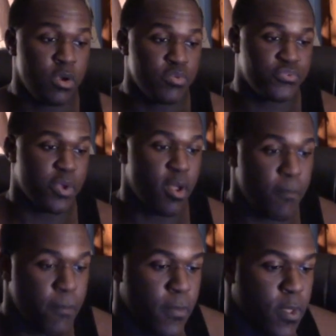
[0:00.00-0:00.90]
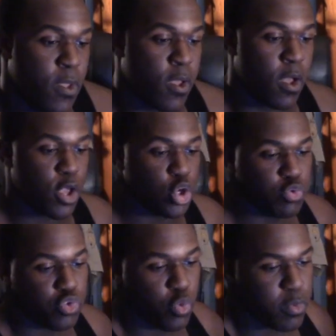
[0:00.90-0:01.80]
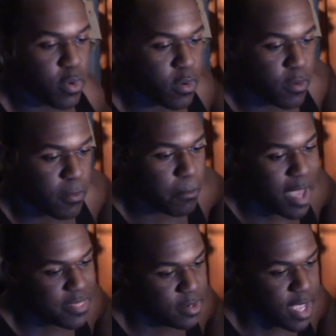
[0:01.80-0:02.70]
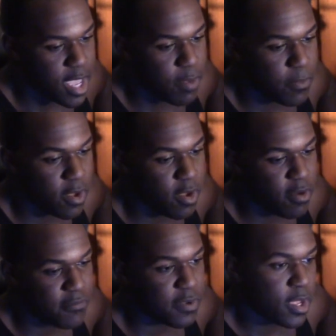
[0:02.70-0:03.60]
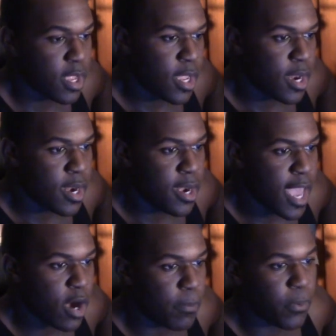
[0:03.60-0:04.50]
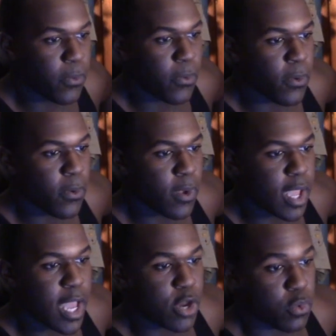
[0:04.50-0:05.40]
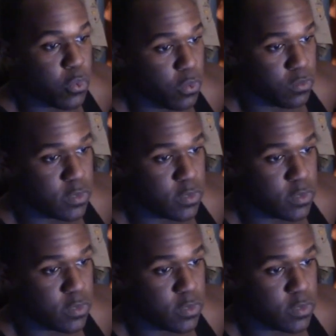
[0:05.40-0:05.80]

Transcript: from a YouTuber by the name of Natapol Kahanakul.